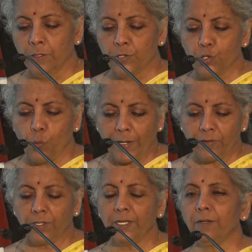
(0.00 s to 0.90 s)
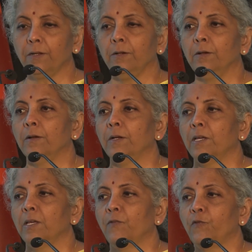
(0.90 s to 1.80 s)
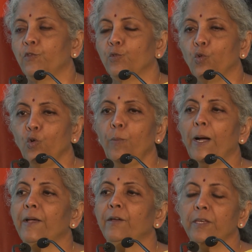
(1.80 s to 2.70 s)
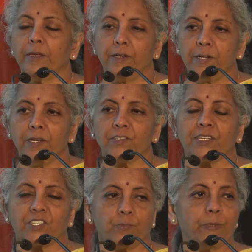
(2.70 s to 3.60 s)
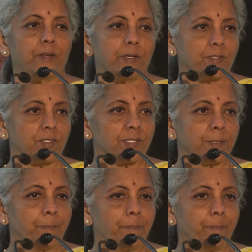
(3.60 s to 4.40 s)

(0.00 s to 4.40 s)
So I think if you go by India's experience,